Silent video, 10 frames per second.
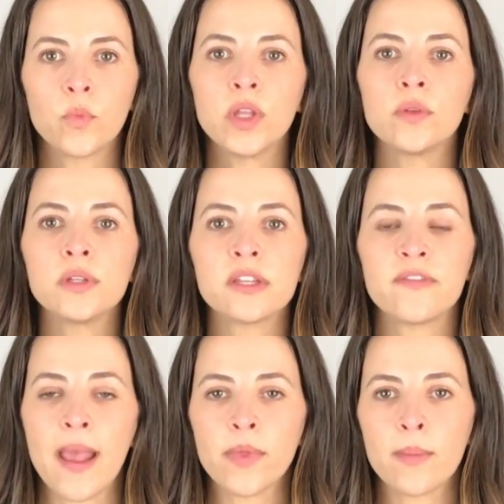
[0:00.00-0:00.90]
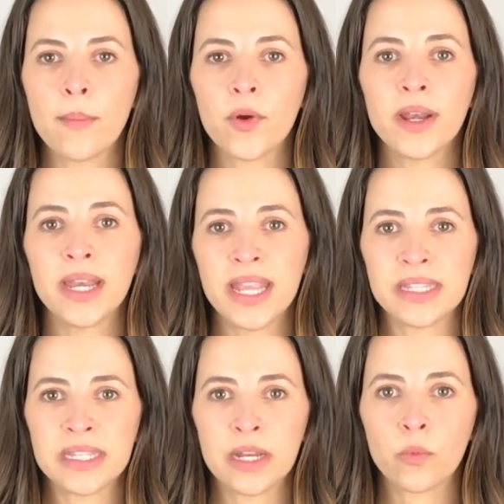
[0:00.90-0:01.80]
When you lose a family member in an
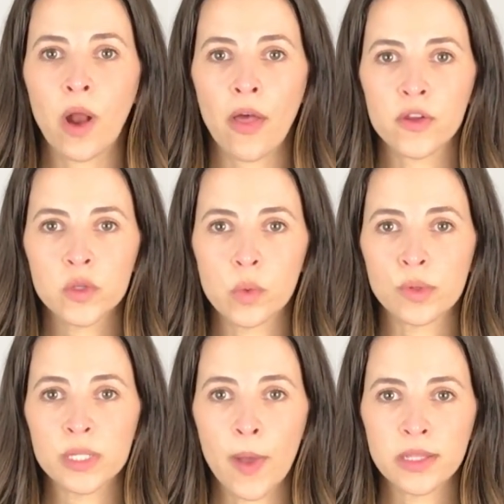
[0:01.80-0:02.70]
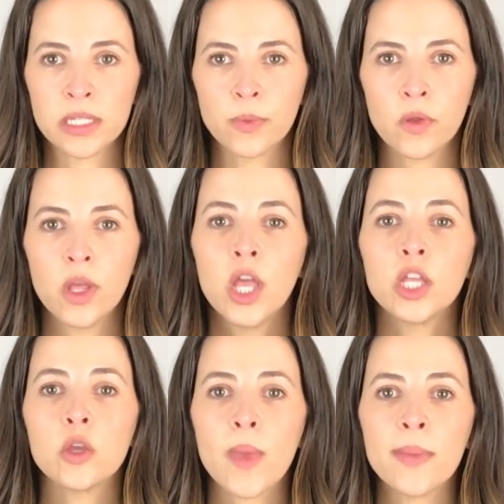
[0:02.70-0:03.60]
incident where others were responsible,
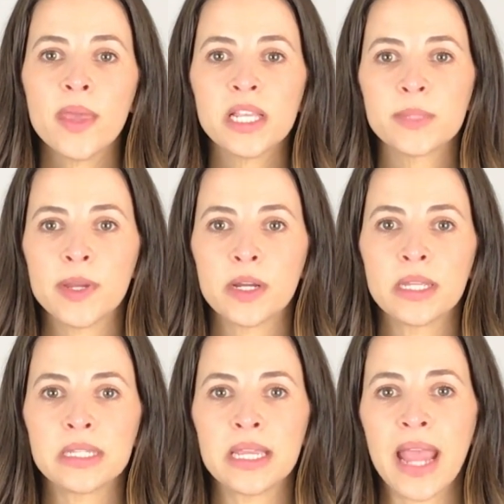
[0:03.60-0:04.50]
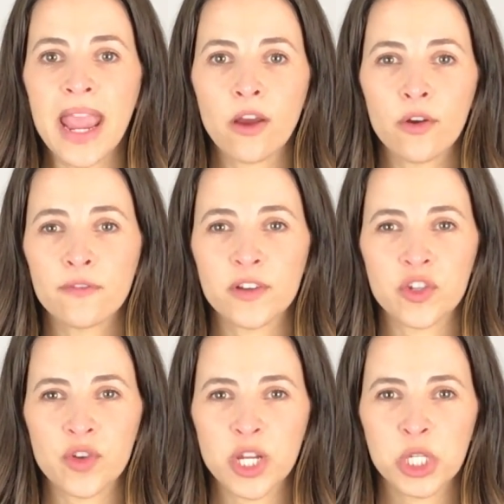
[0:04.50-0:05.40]
you may be experiencing anger and
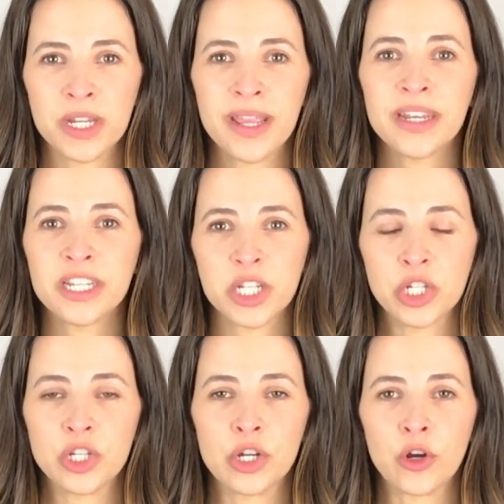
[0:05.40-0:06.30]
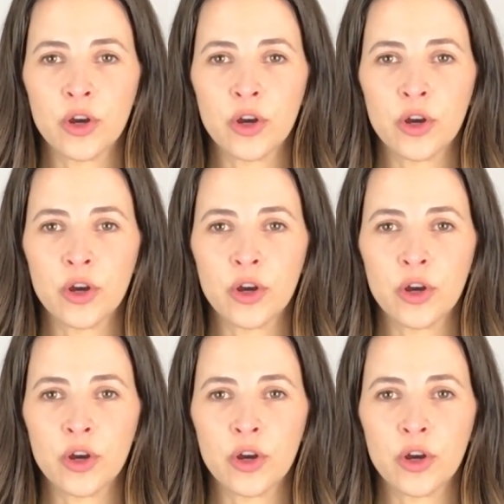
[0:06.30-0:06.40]
frustration in addition to your